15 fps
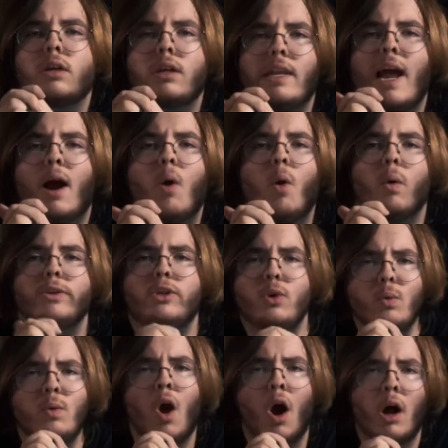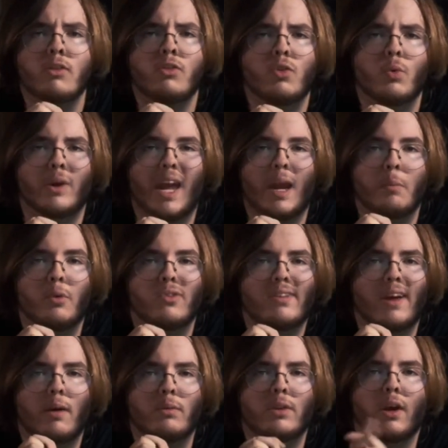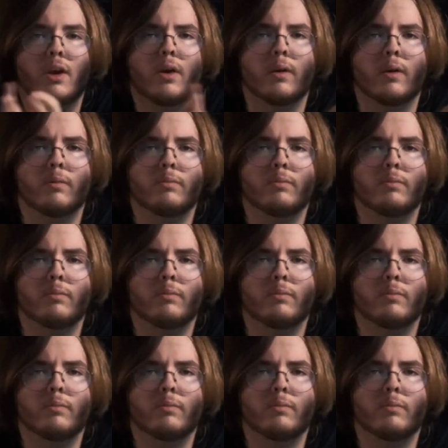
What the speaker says: Now, you console gamers out there,